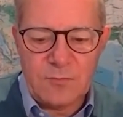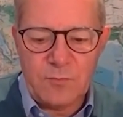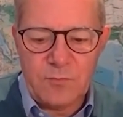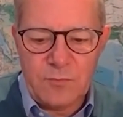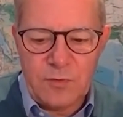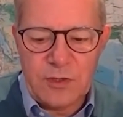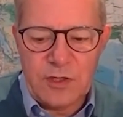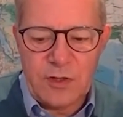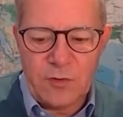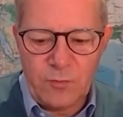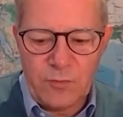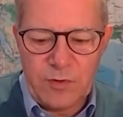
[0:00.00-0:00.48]
you
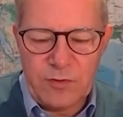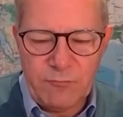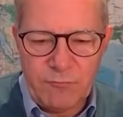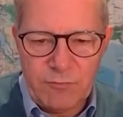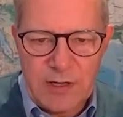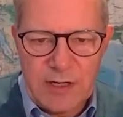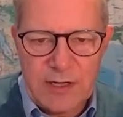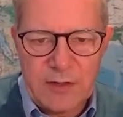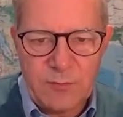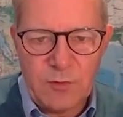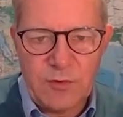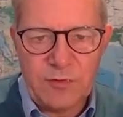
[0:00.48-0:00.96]
know, we
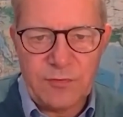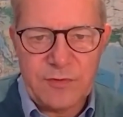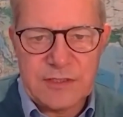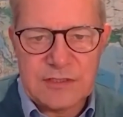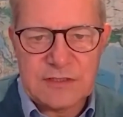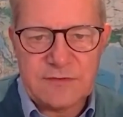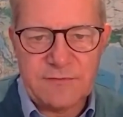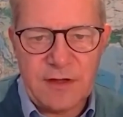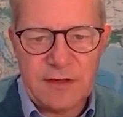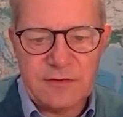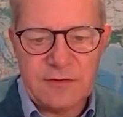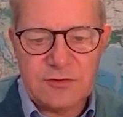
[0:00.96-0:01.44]
really want
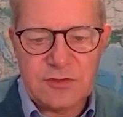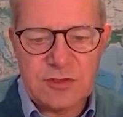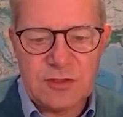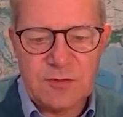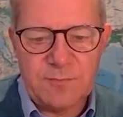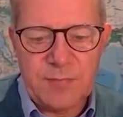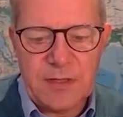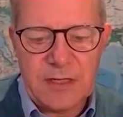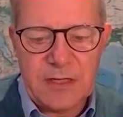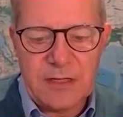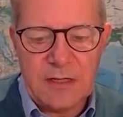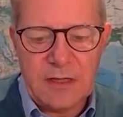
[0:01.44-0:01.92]
this fund to
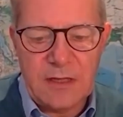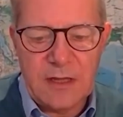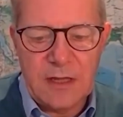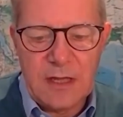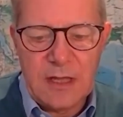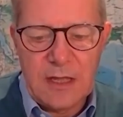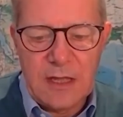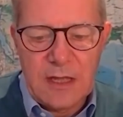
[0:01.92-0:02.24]
be